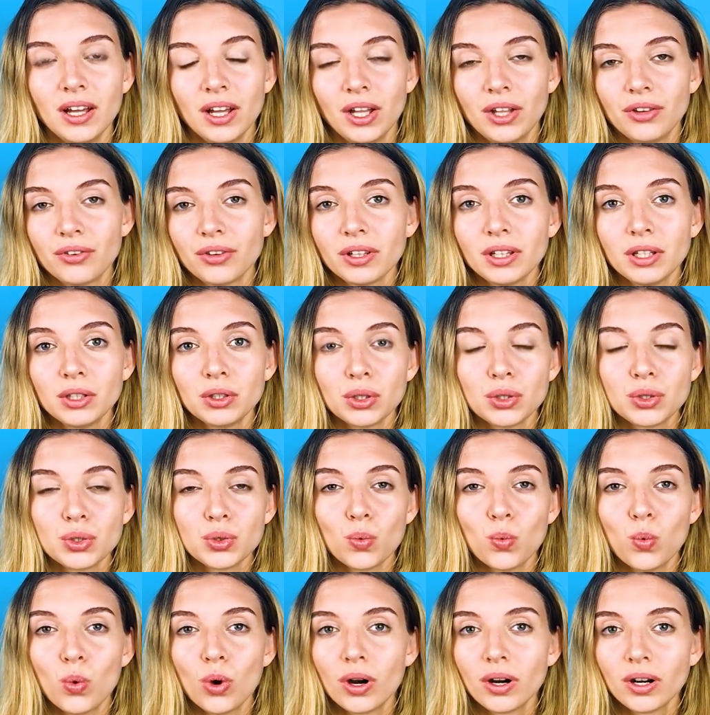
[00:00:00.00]
really not
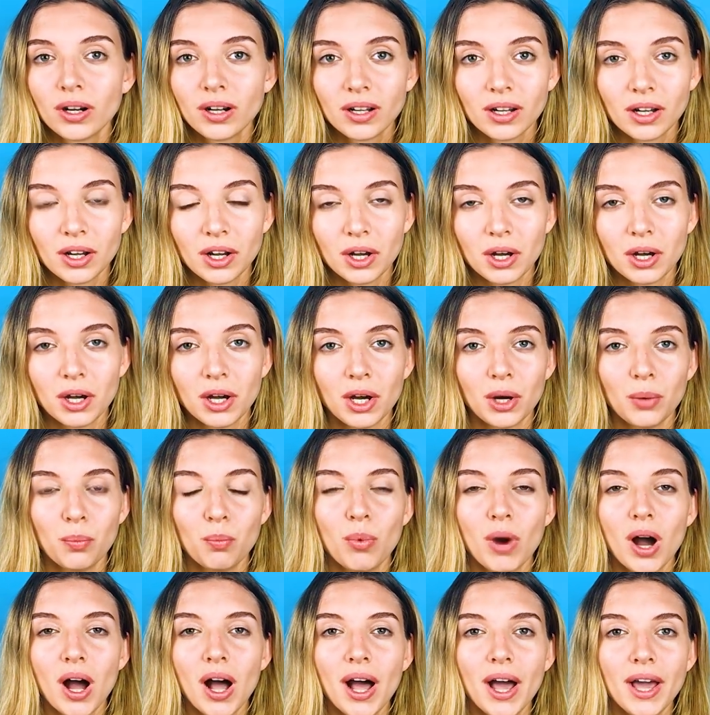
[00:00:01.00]
to work,
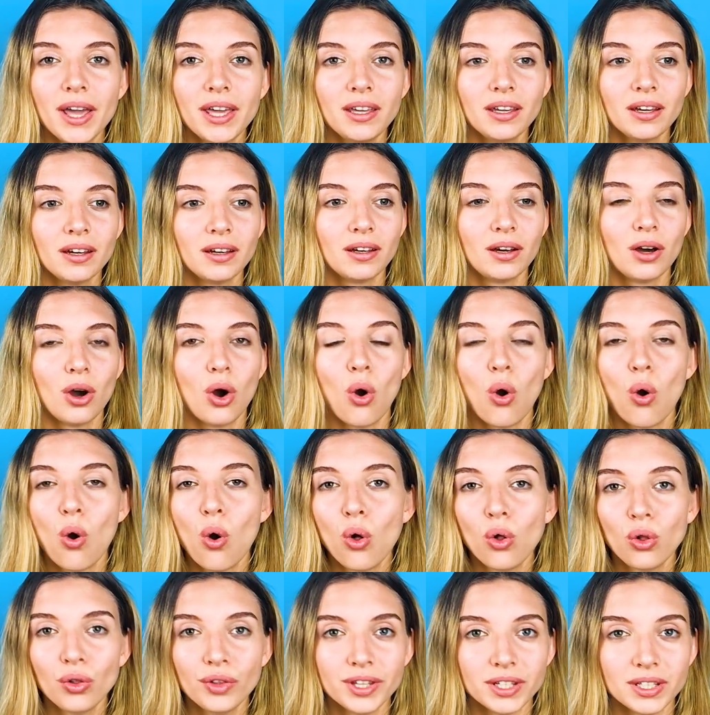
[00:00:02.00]
buy
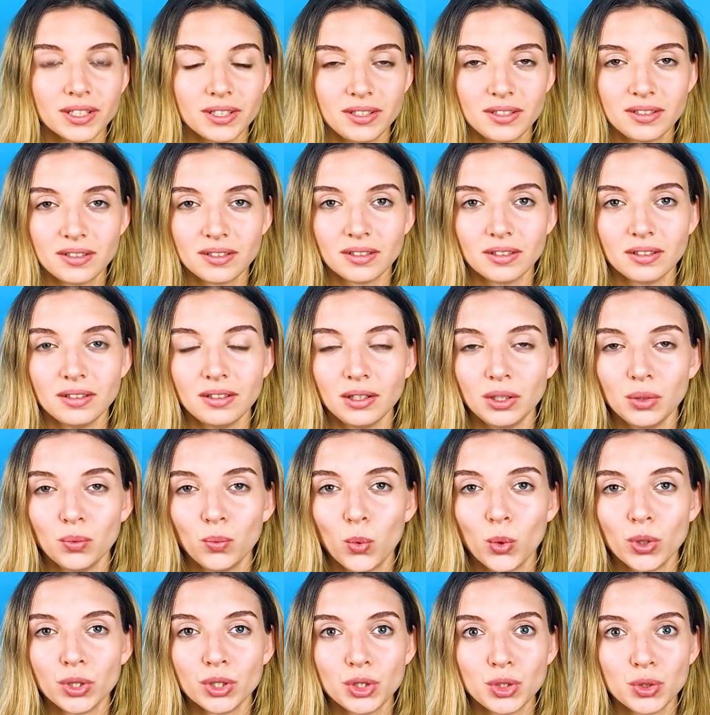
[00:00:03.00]
all that they
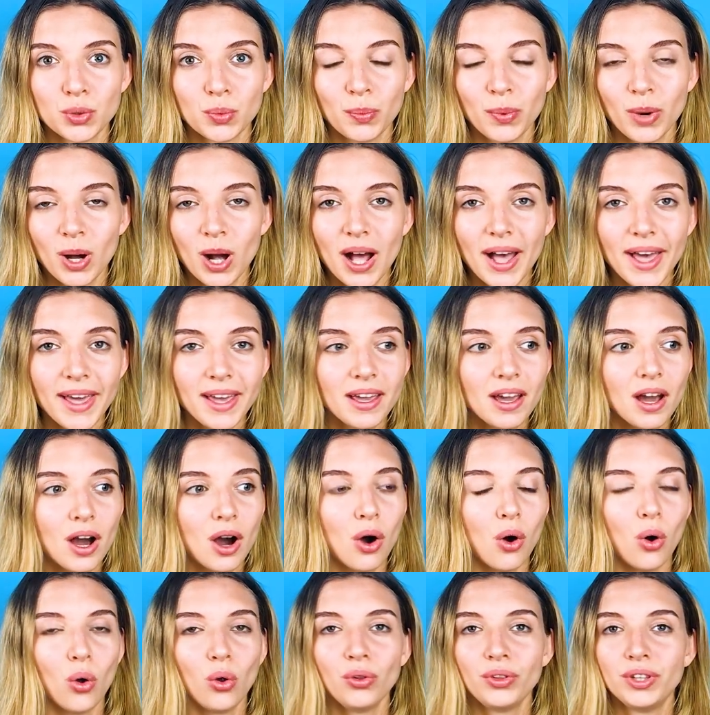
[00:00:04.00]
want to buy,
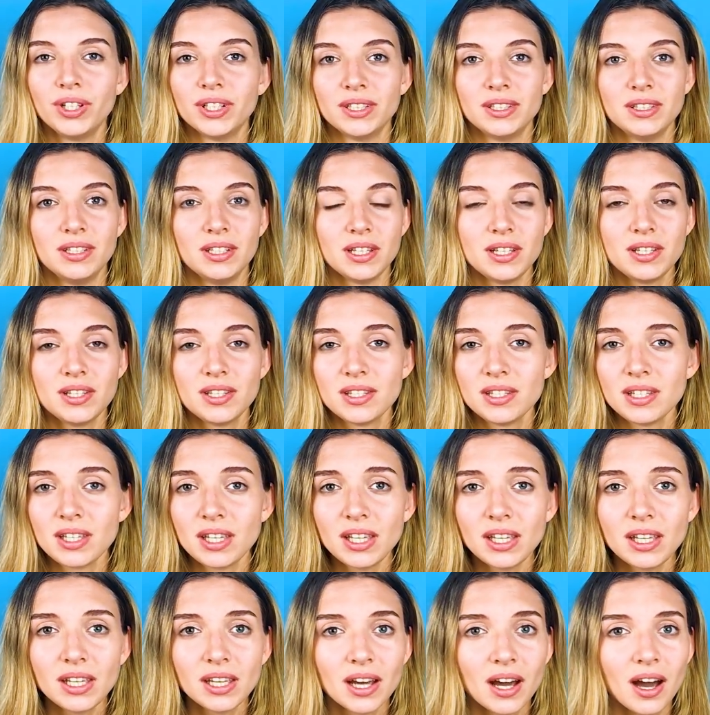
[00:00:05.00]
all that they
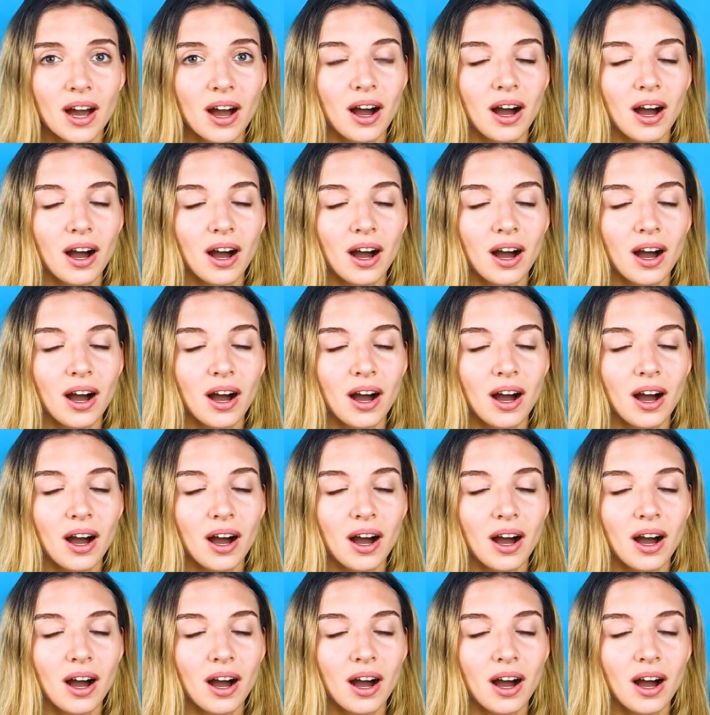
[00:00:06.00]
see,